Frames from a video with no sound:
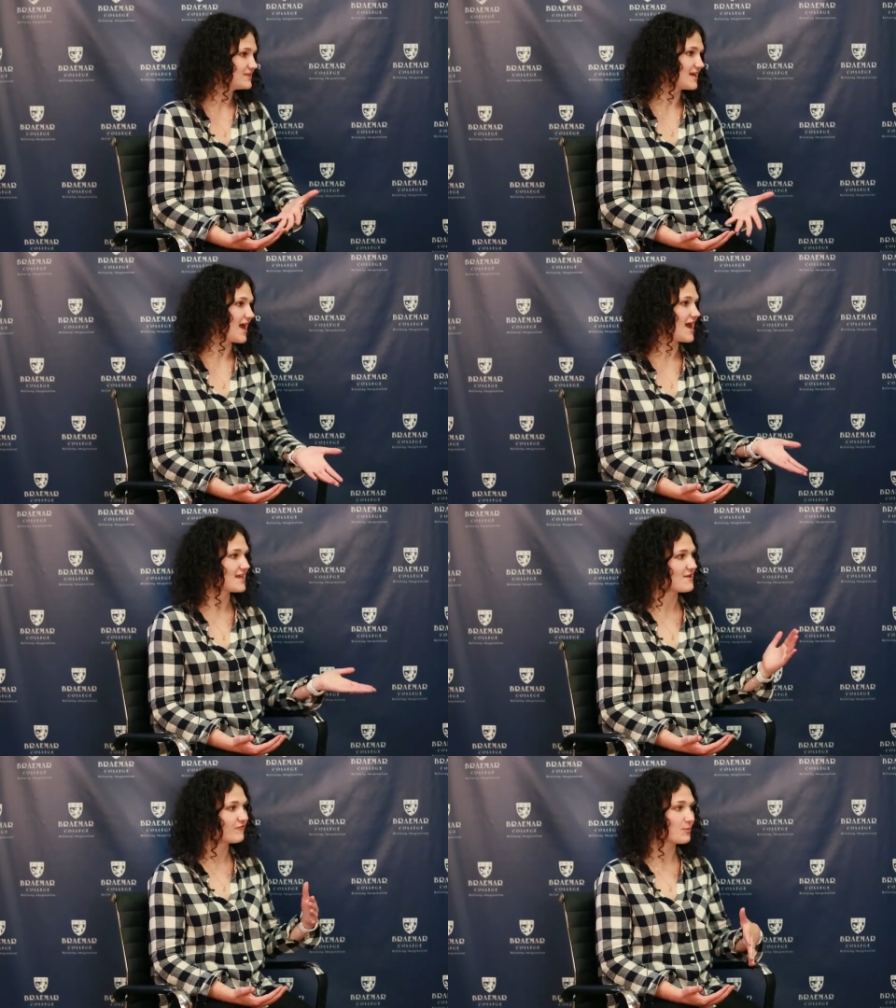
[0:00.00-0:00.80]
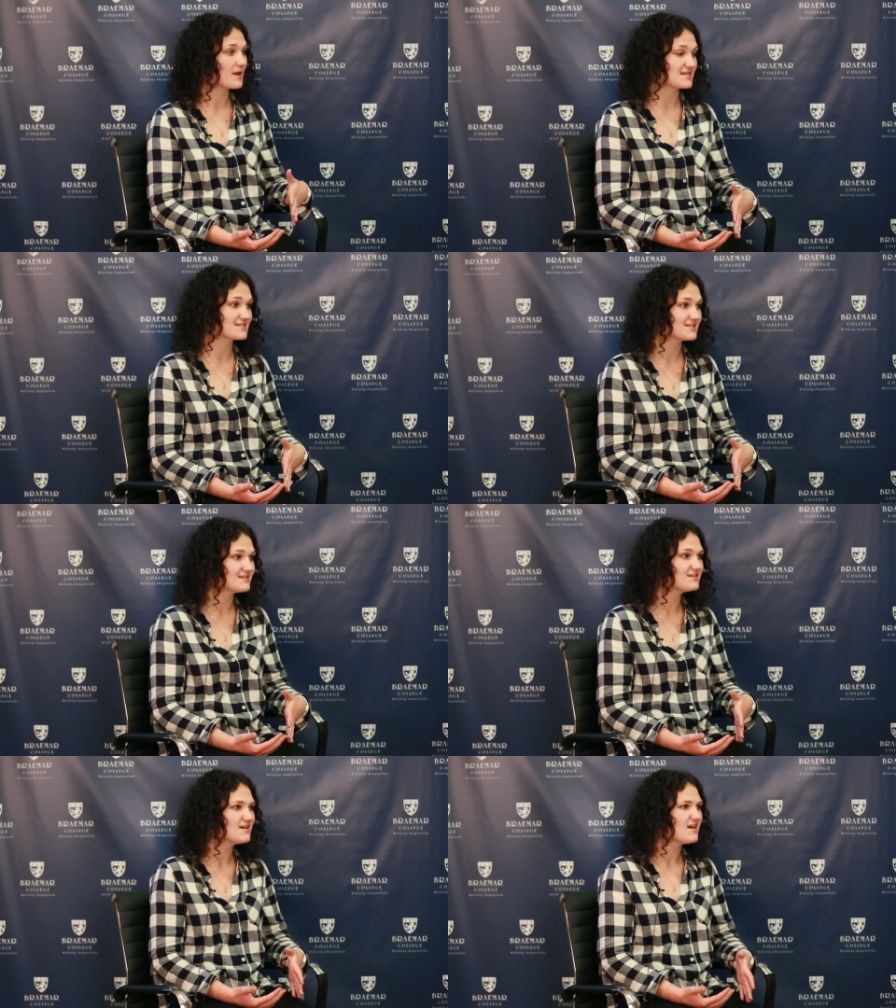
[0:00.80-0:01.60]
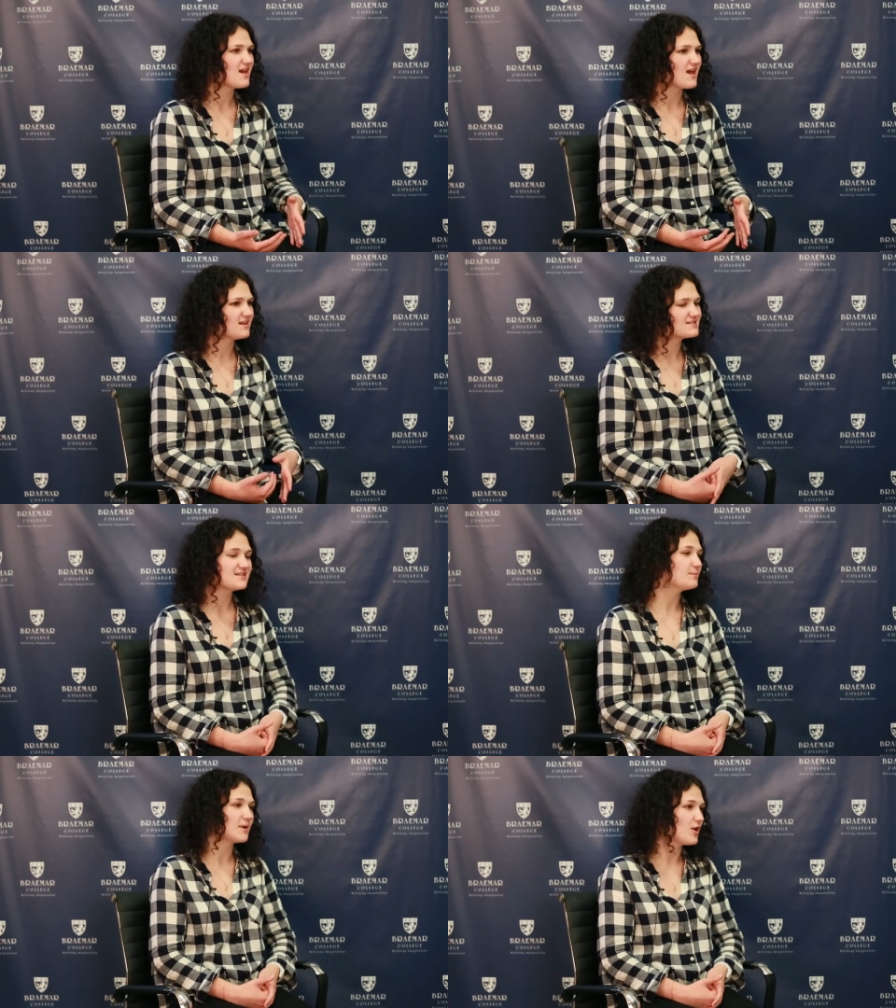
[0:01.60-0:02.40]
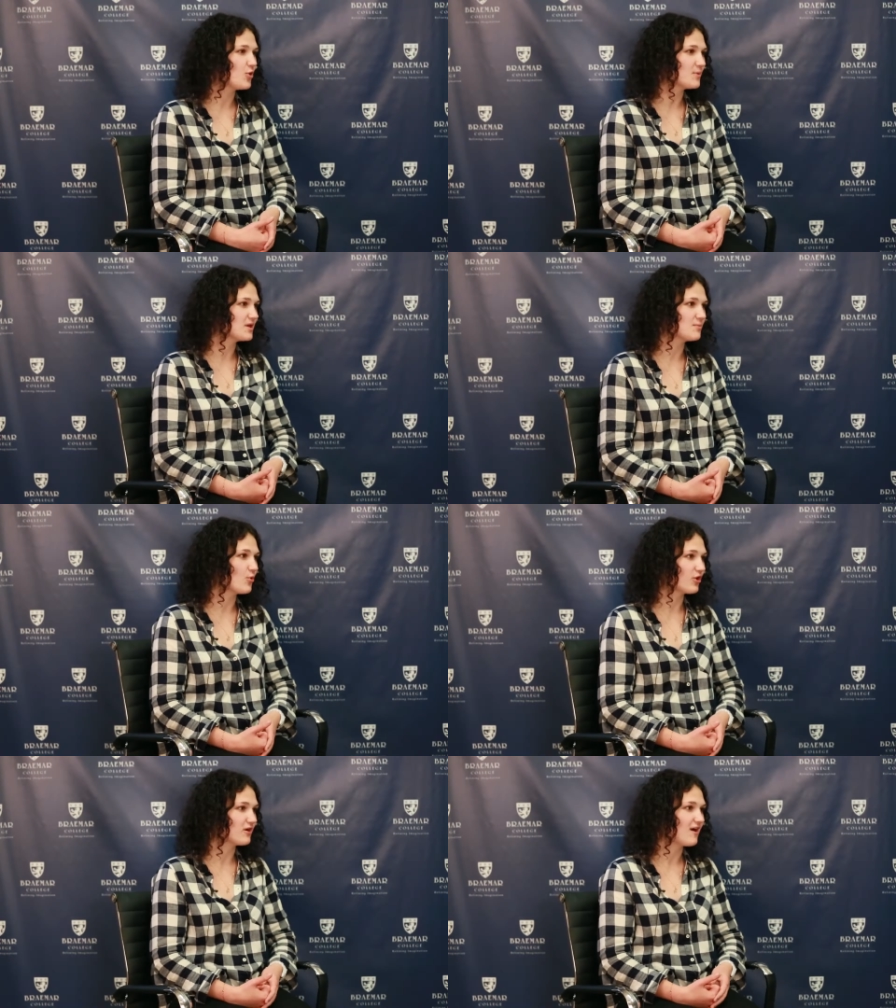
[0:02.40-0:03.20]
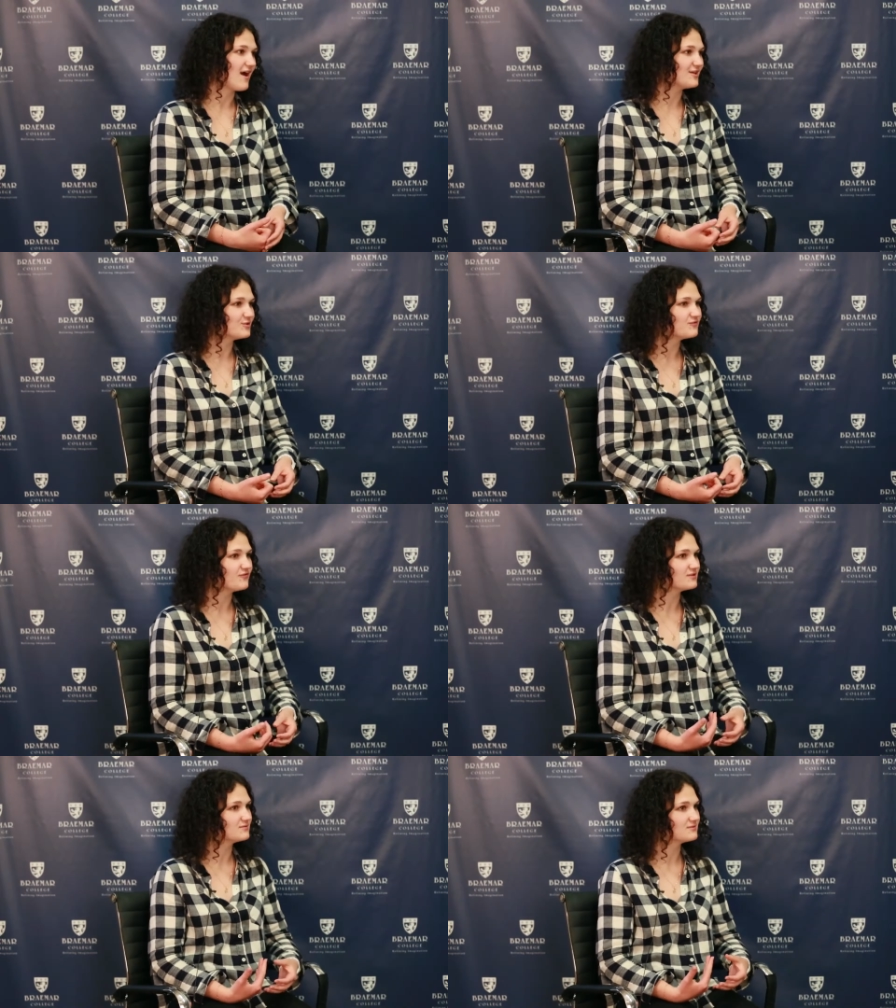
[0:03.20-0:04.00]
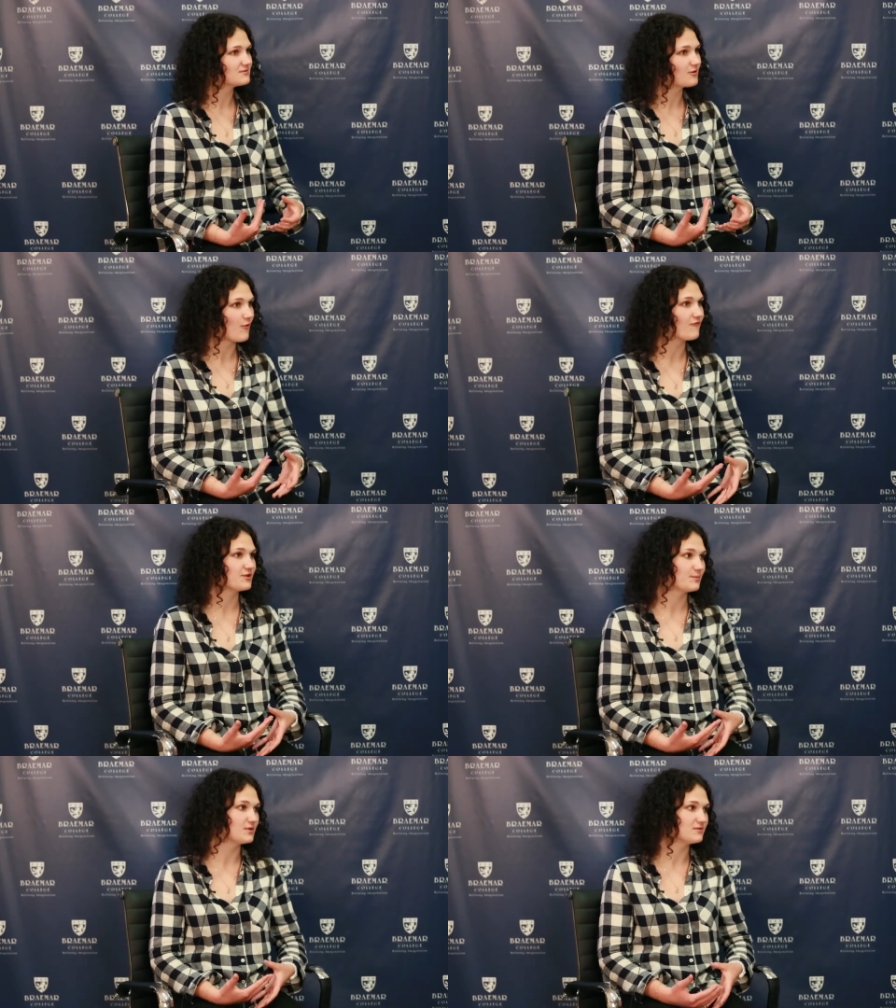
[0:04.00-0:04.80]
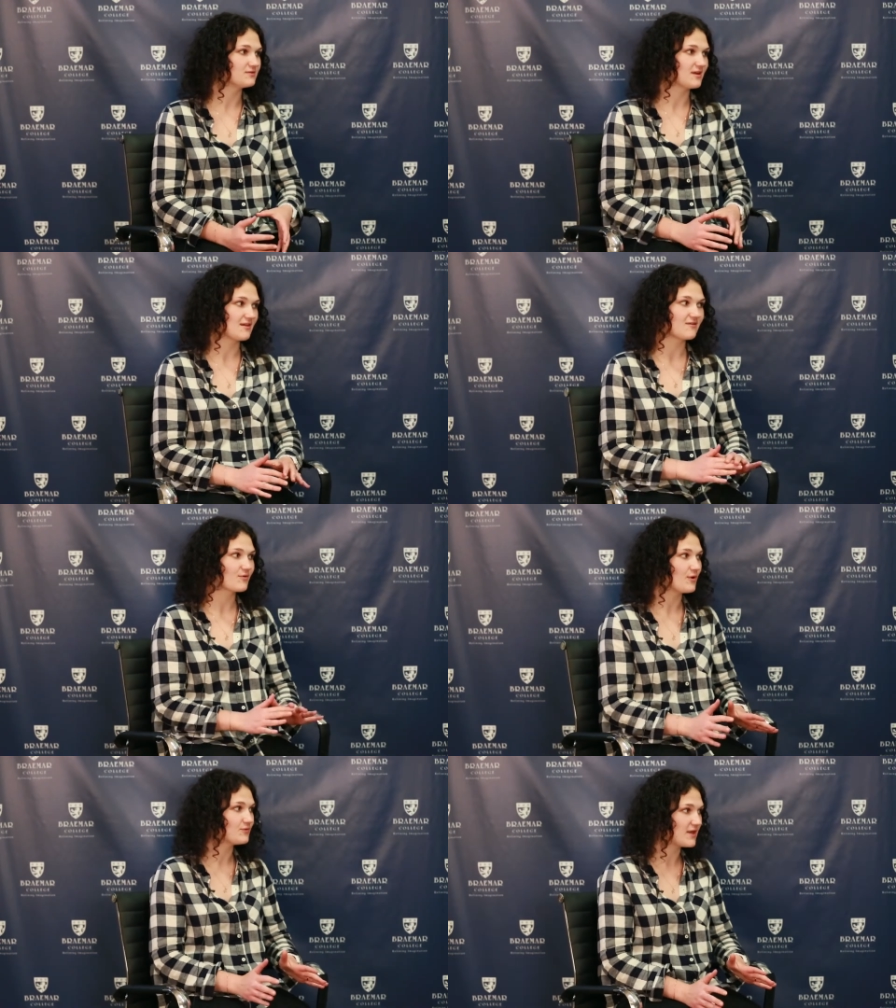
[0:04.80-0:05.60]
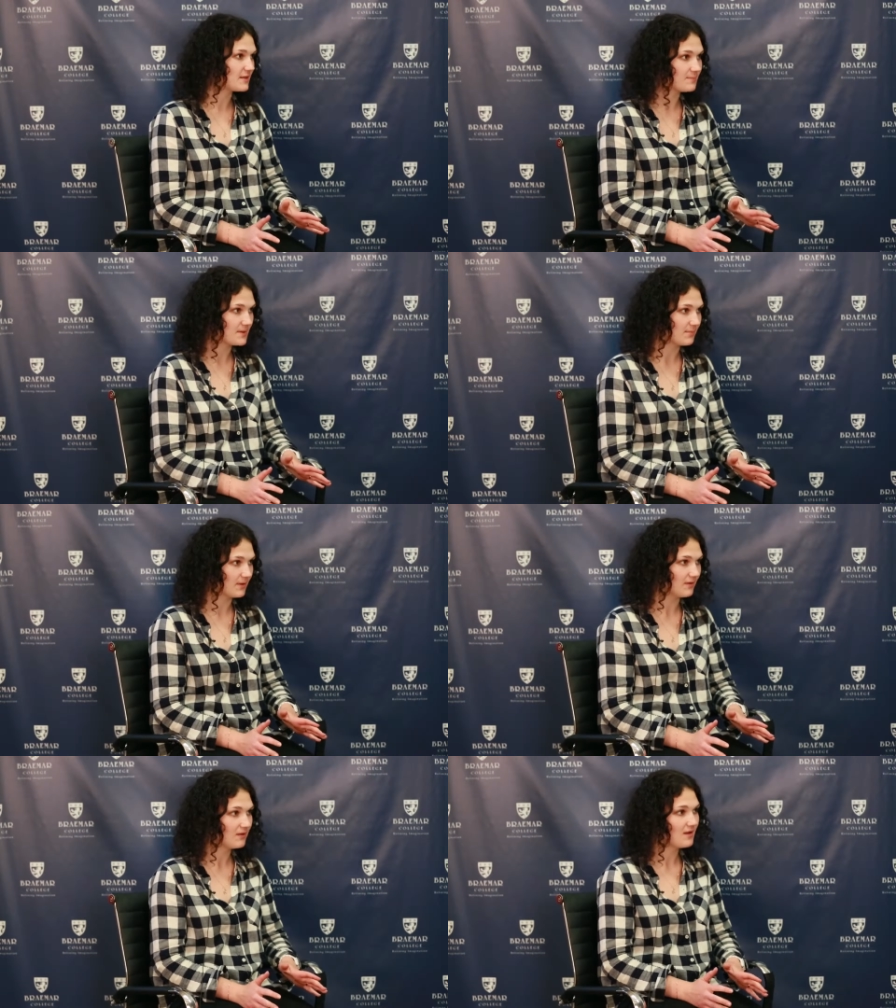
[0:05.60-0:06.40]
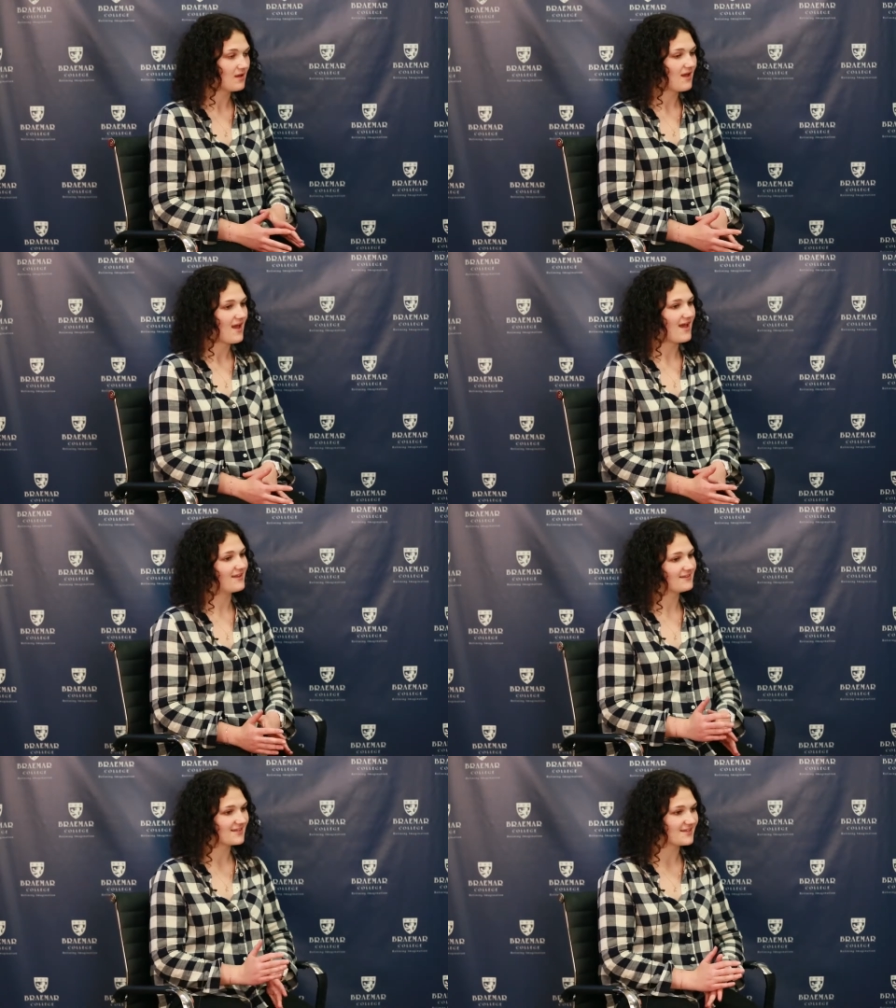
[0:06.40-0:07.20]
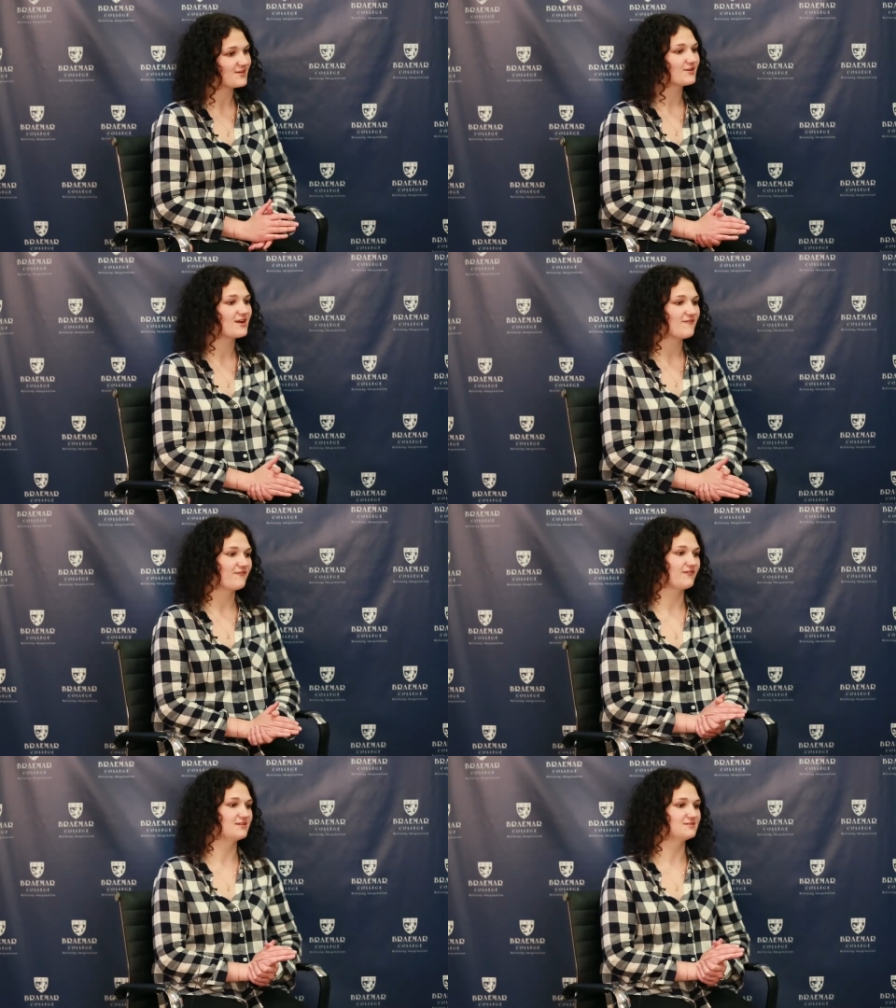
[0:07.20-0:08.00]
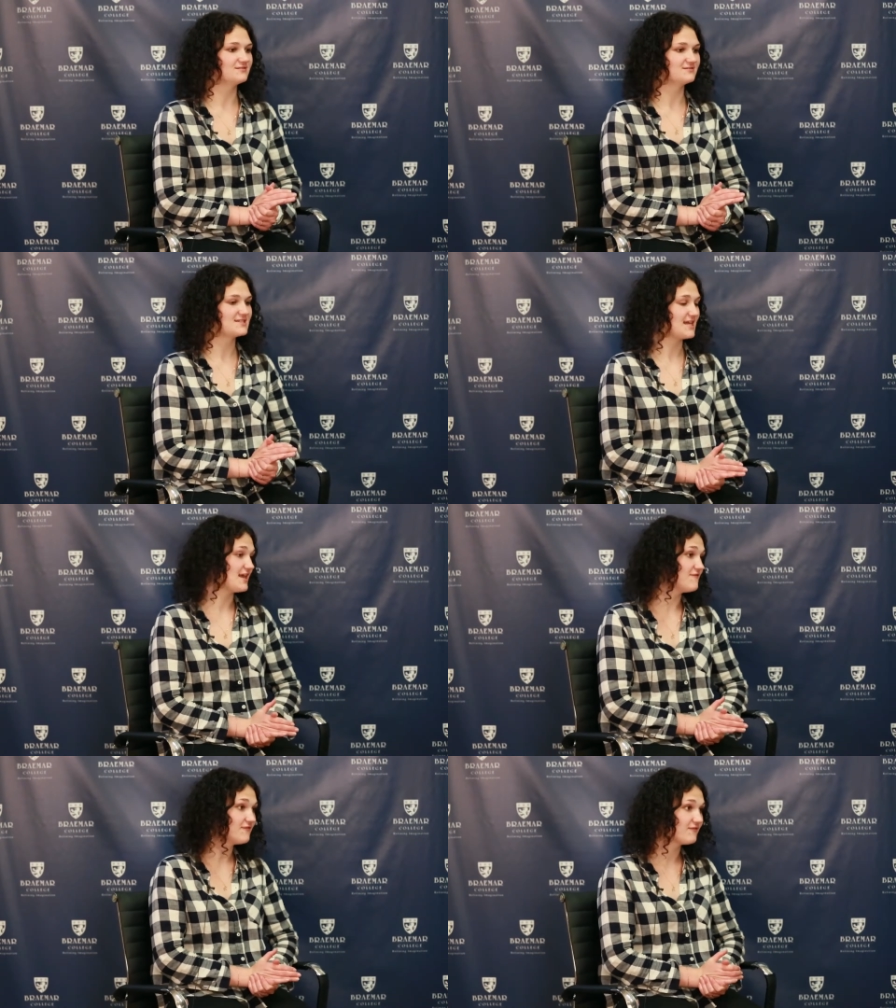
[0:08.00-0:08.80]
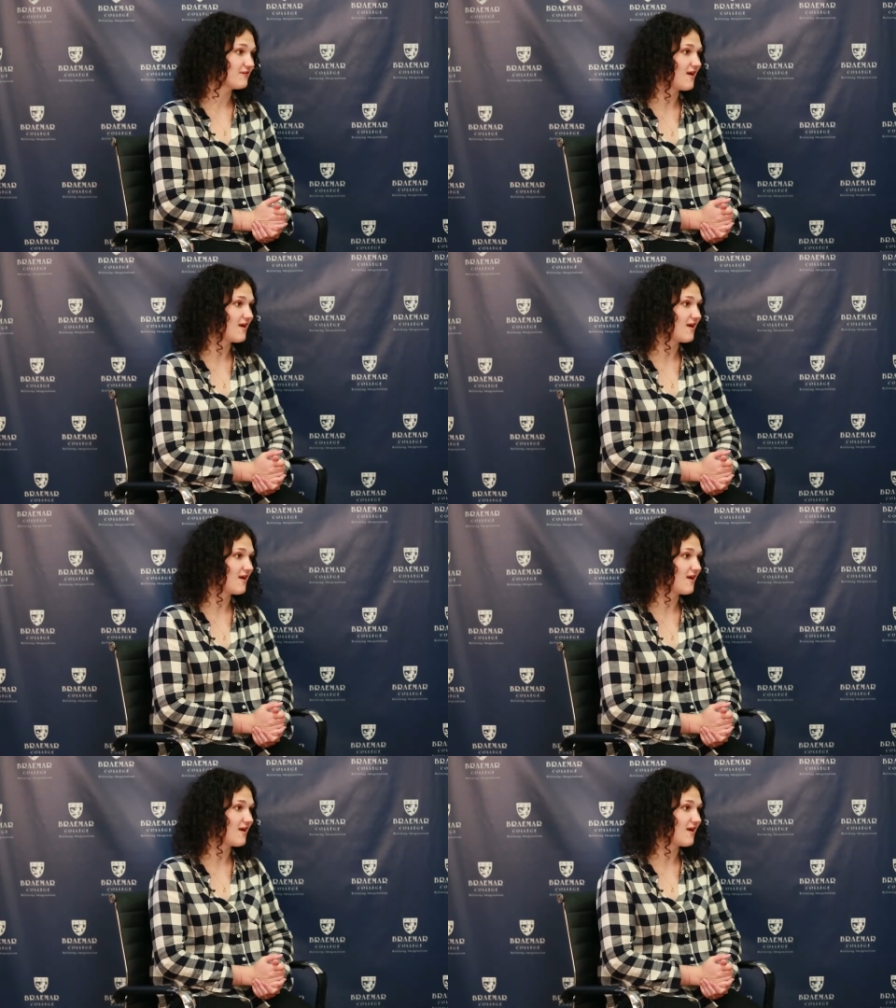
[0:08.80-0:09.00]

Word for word: Like I came from Kazakhstan, and it's not my home anymore. I don't feel comfortable like around dead people, and here I feel safe.